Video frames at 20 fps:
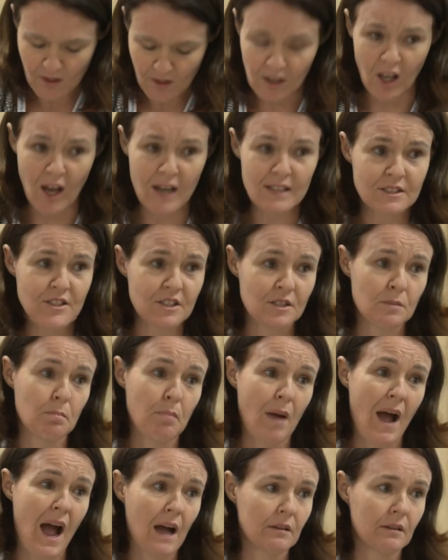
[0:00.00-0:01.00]
Like just
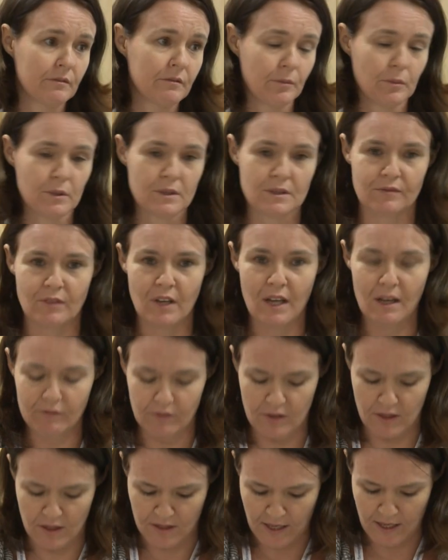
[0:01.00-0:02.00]
bark was for
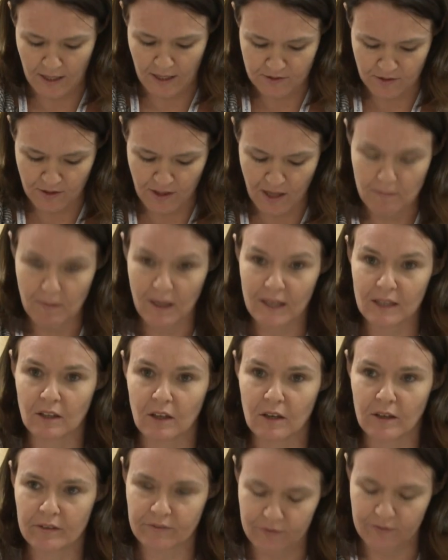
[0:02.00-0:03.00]
everything, so that made
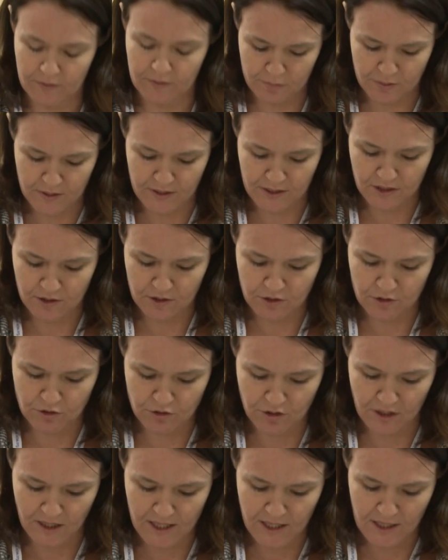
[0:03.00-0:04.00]
life pretty
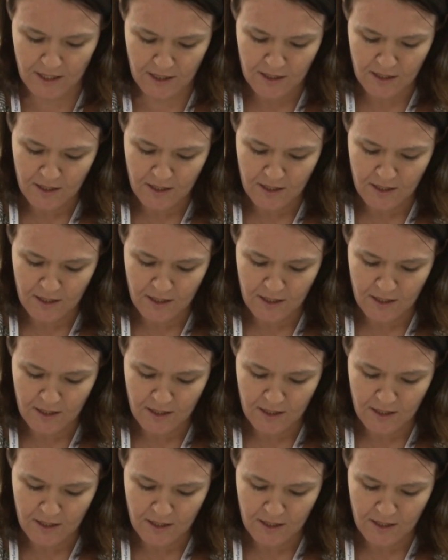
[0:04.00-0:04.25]
tricky.